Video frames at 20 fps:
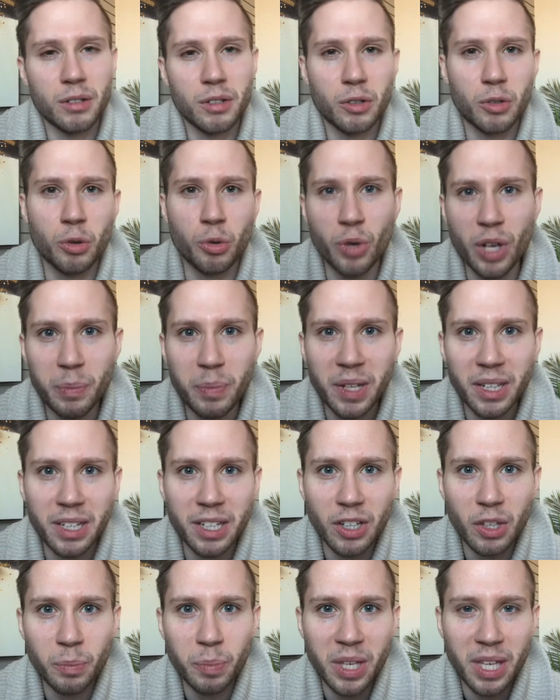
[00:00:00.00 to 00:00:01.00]
creepy
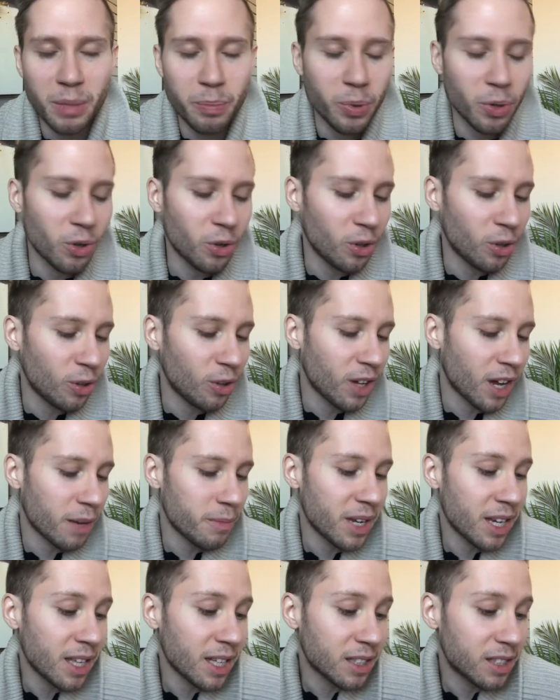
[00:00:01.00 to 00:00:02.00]
little people. I
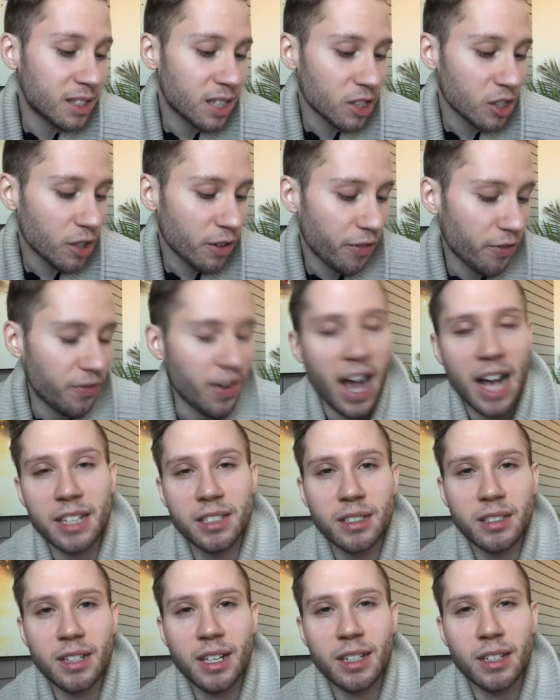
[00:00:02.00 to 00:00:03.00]
mean, it's such a
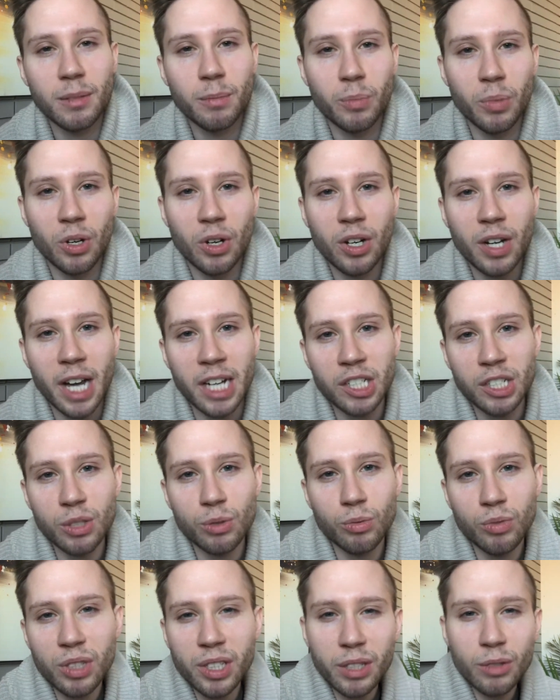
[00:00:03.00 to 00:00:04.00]
fascinating book. I just
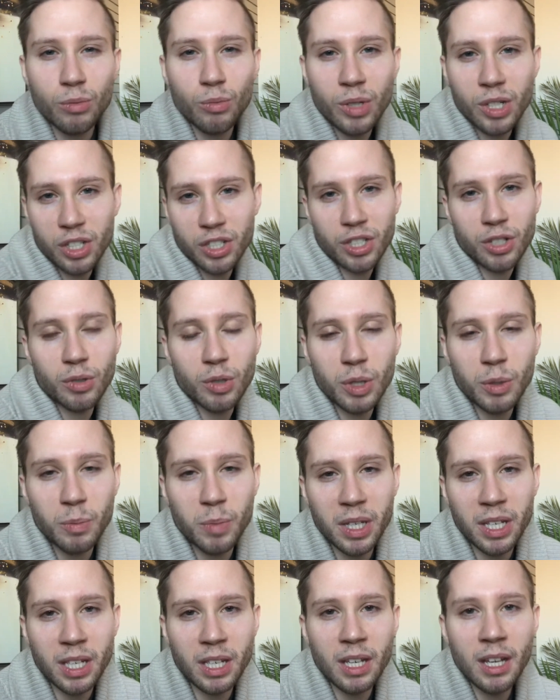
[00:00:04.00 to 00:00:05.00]
really wish there would
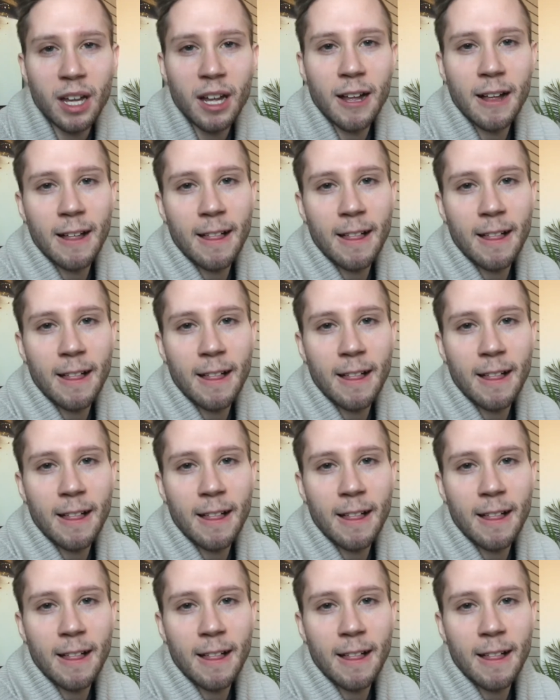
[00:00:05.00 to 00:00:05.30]
be,